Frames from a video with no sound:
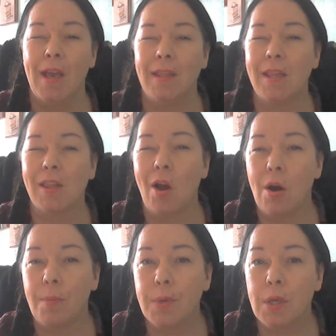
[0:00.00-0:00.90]
This
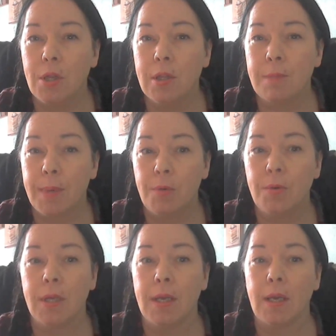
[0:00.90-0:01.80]
opulent
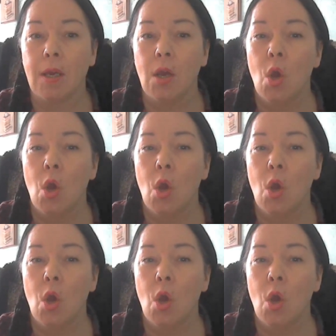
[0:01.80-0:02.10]
building